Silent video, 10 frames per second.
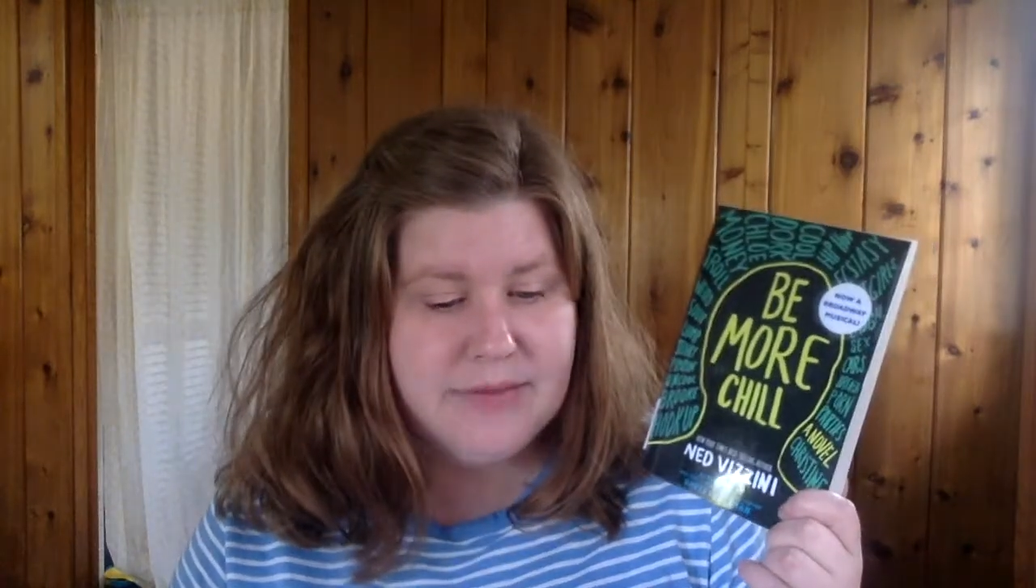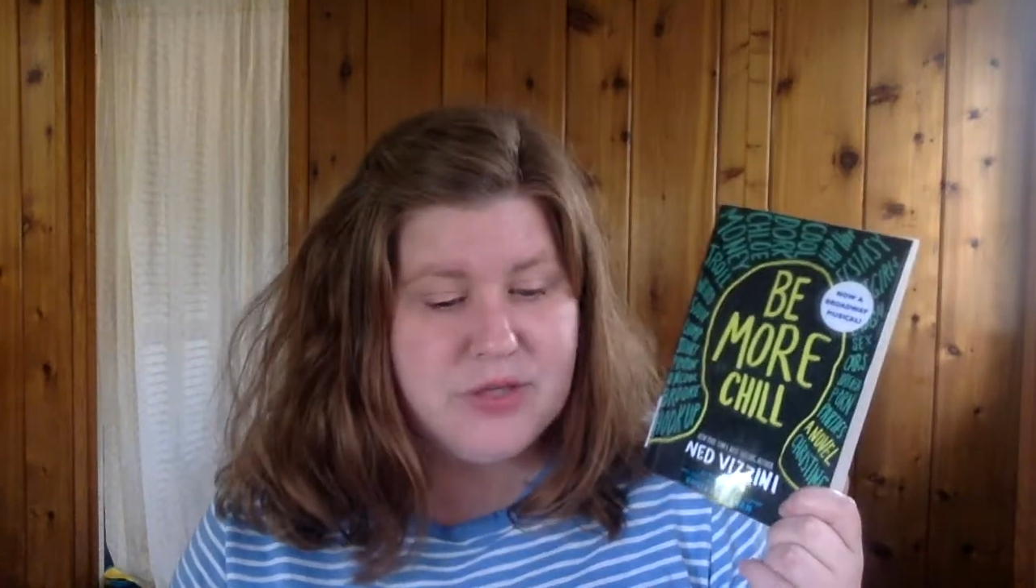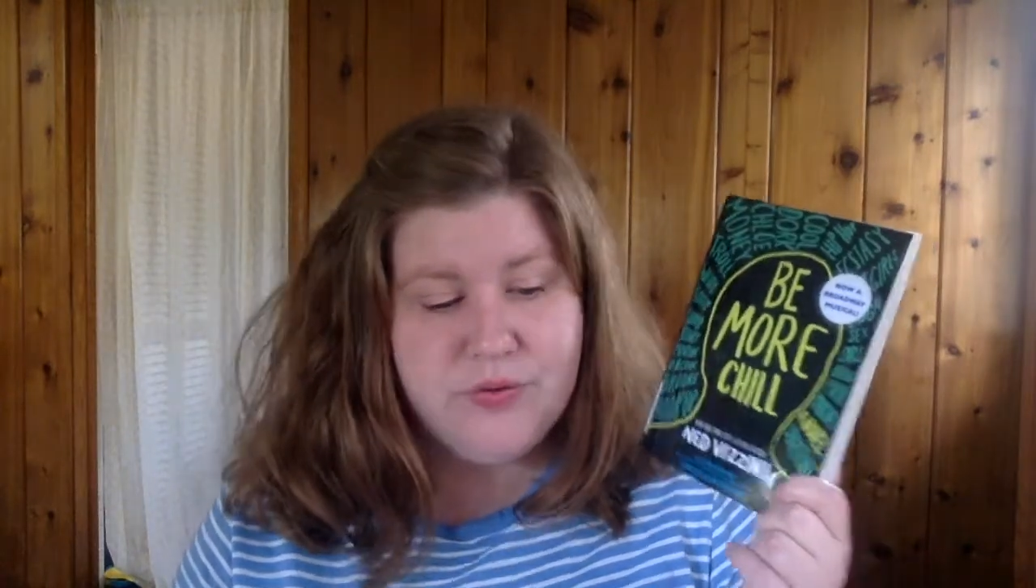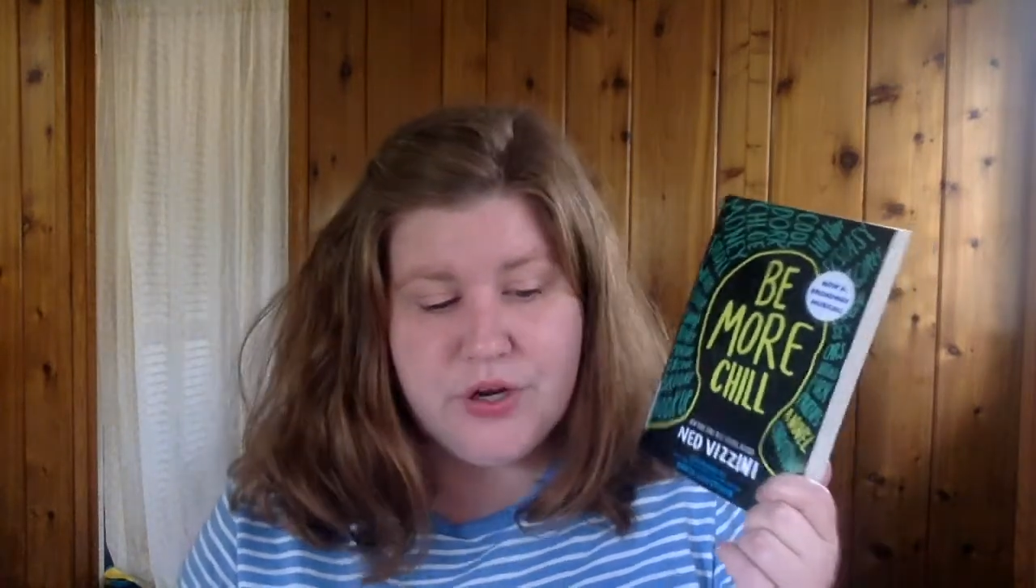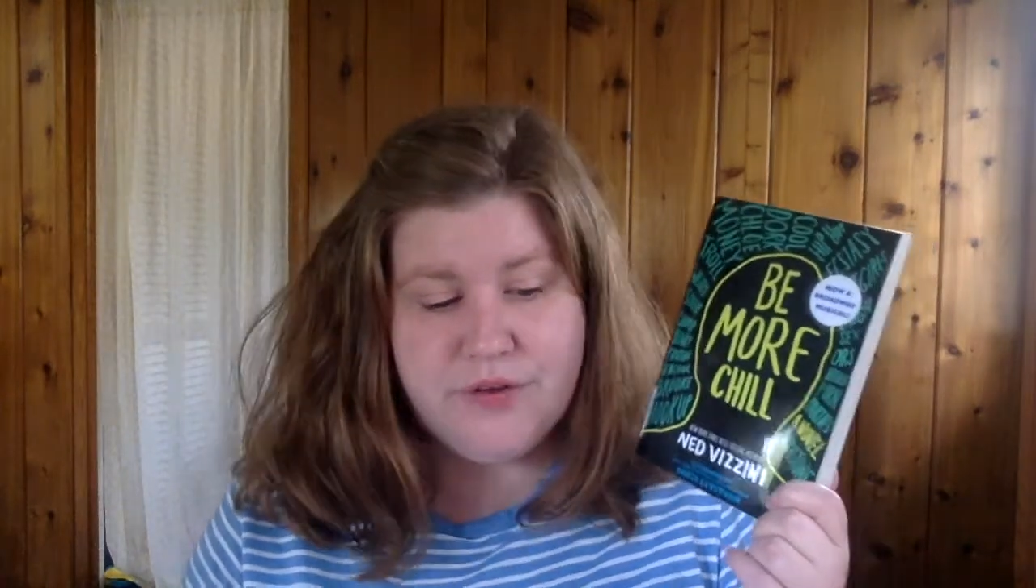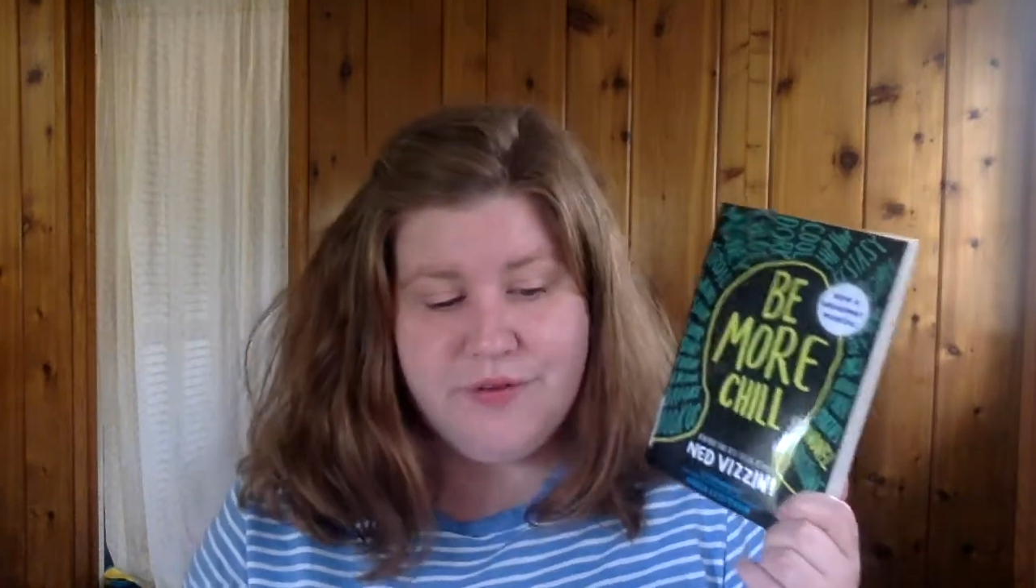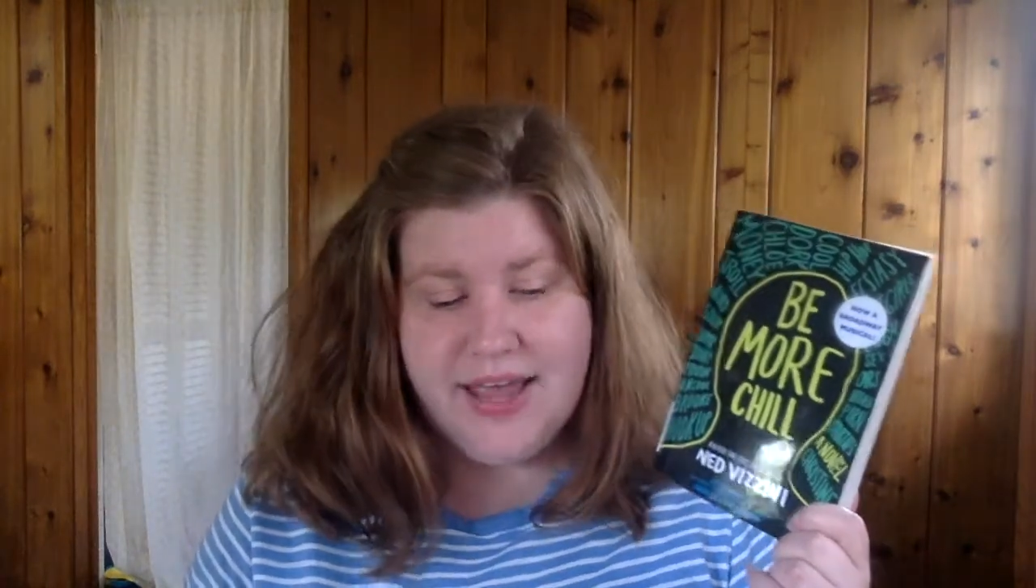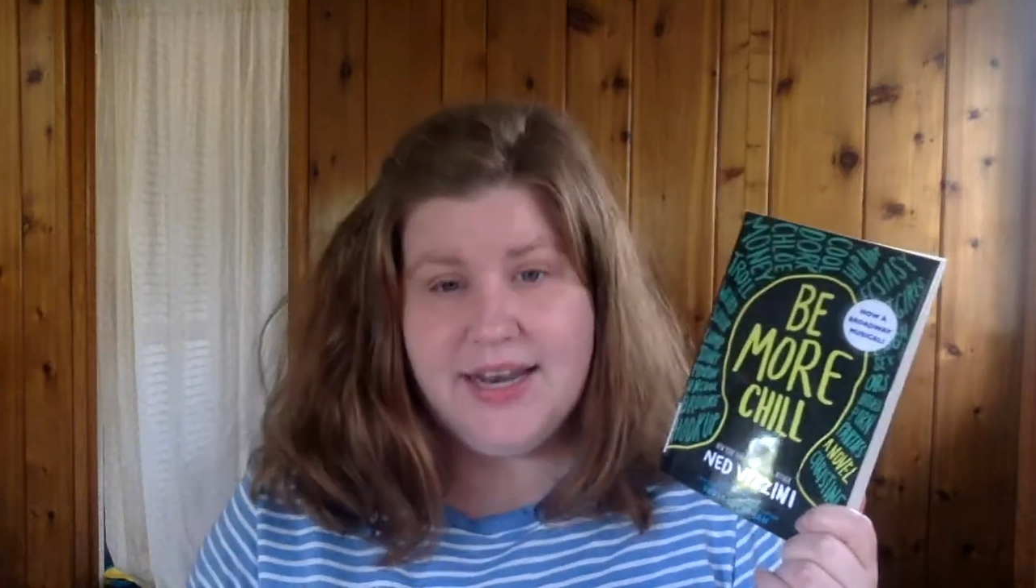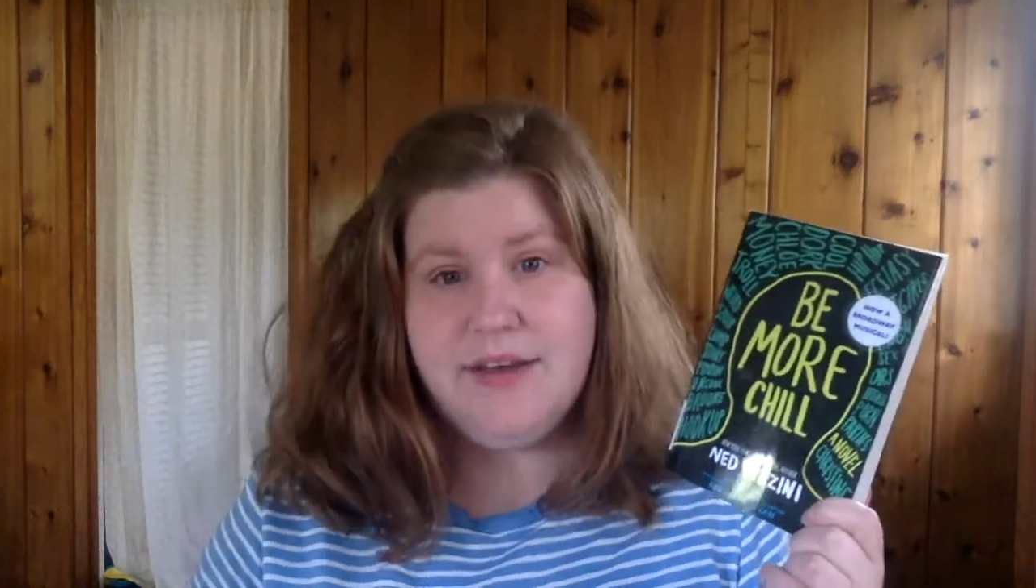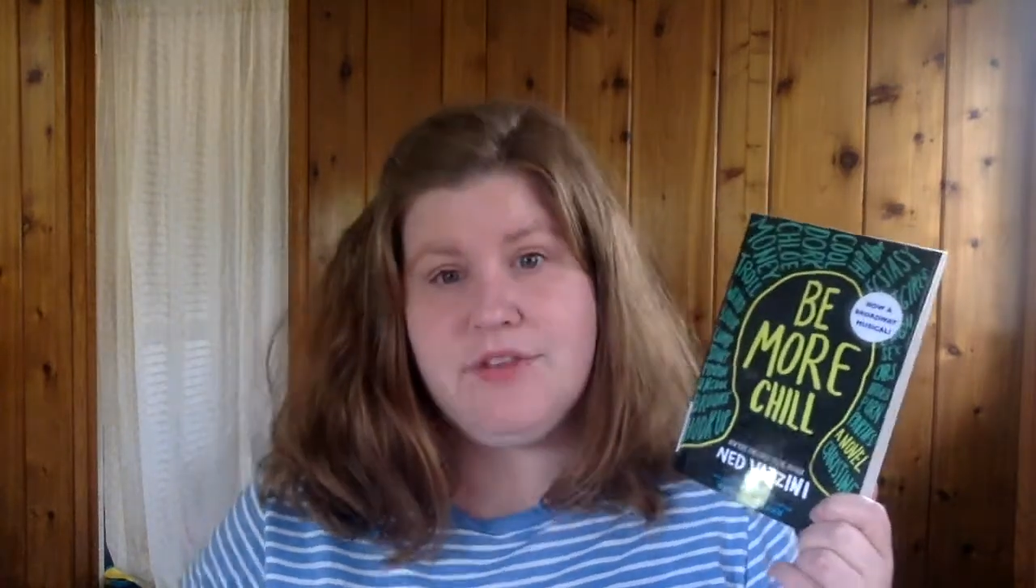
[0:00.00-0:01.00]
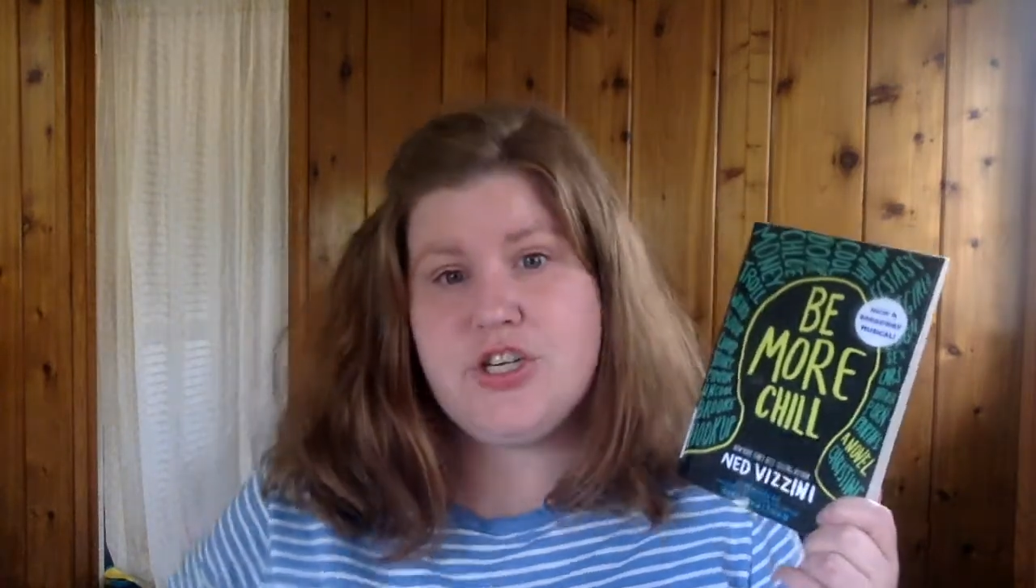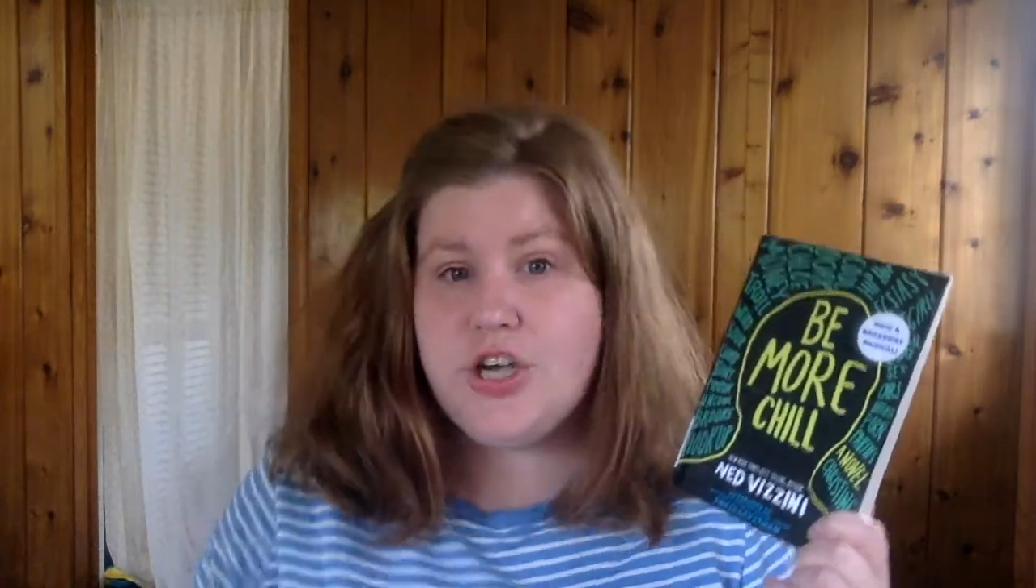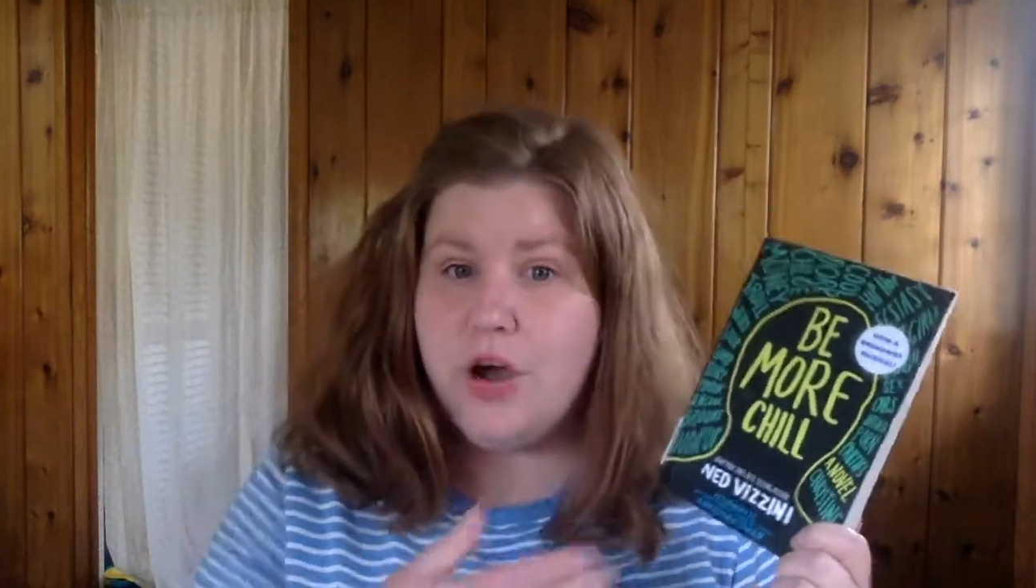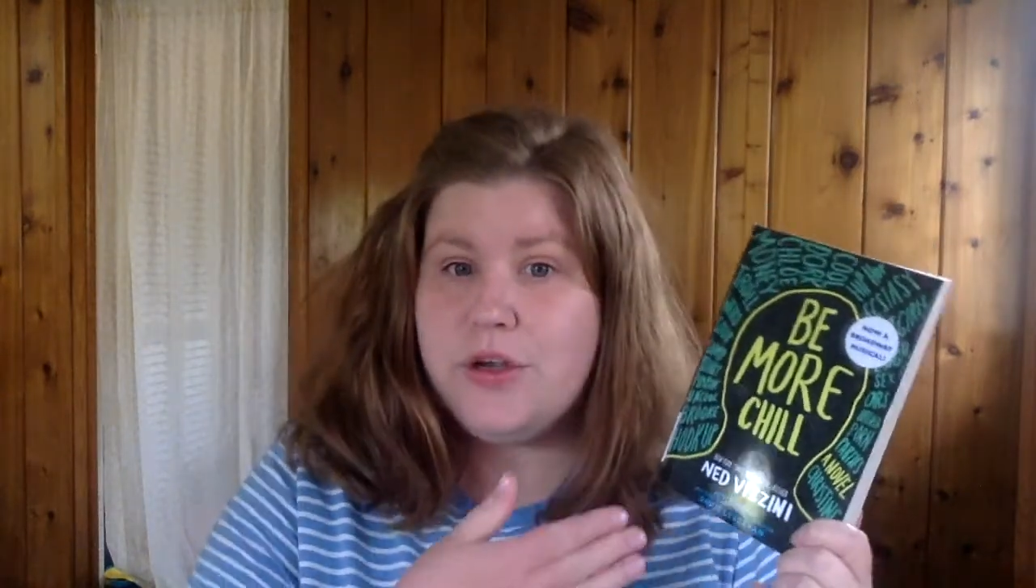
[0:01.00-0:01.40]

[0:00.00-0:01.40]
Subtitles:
So if you're a fan of the show,